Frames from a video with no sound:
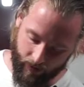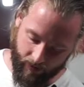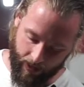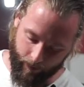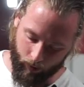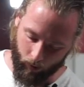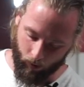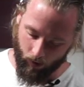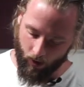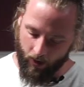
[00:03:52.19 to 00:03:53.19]
the
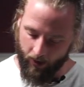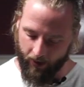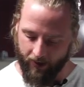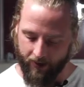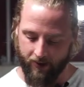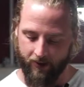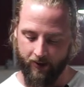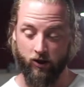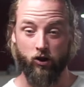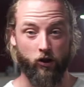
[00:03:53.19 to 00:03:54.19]
sample
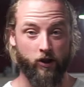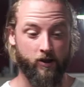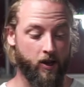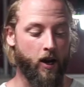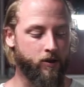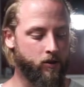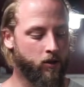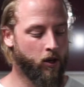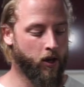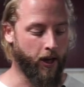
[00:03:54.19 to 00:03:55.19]
is a certain size,